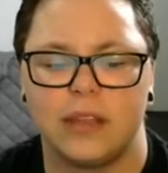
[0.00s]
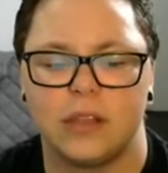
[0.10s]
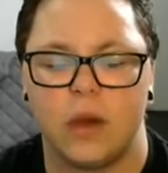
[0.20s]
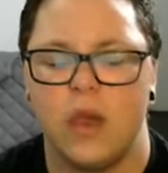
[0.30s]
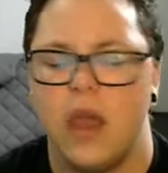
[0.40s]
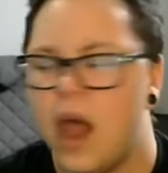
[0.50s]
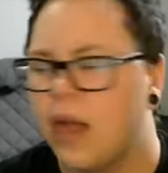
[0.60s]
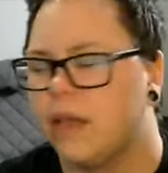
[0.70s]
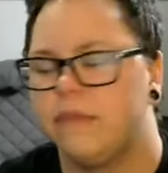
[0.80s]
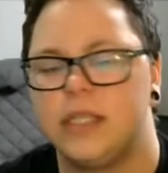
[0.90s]
So I'd
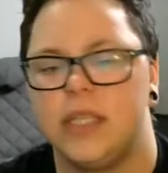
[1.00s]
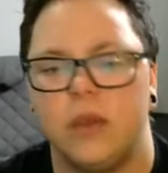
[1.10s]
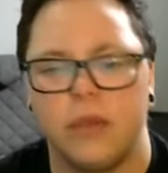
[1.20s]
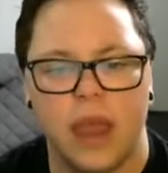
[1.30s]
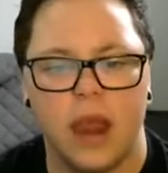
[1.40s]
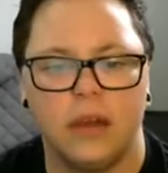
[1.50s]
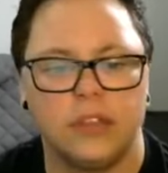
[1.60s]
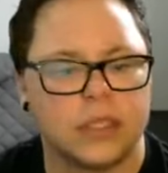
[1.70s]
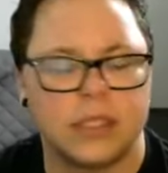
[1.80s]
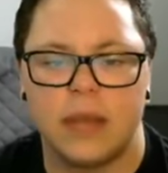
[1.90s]
love to see you there.
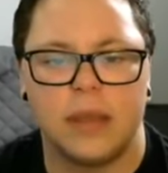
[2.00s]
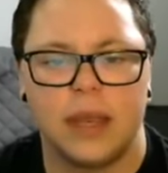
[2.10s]
Just send